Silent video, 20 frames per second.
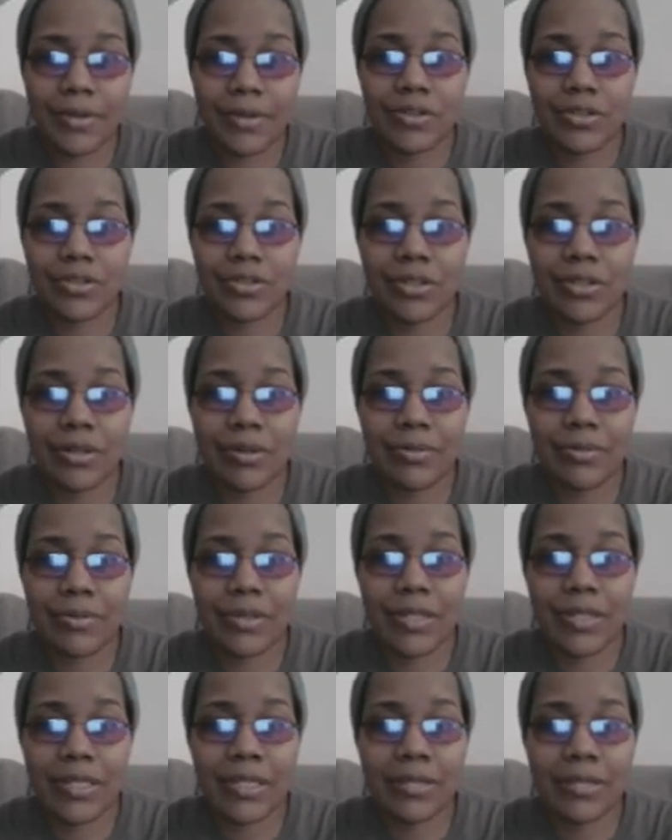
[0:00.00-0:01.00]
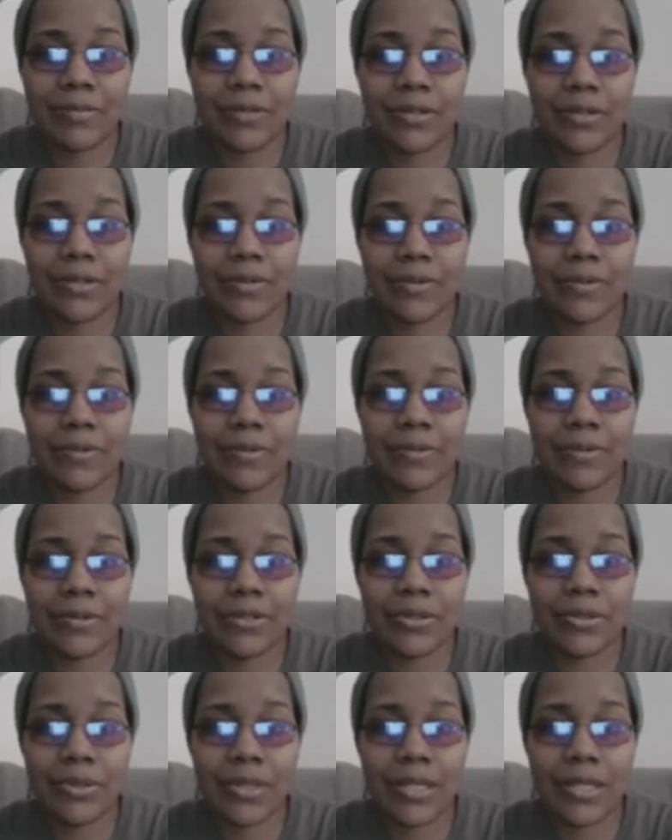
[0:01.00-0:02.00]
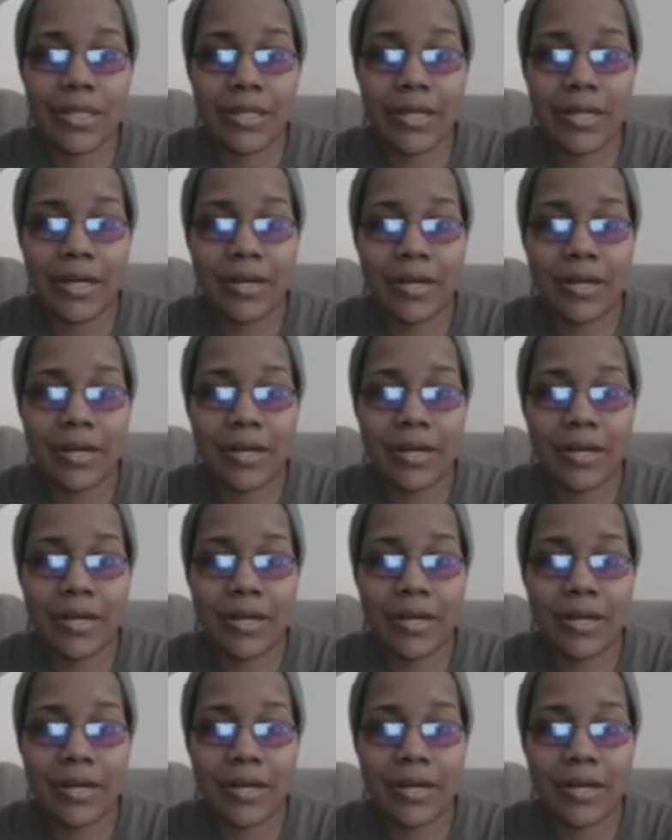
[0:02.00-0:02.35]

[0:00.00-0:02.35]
You can share it with an email or you can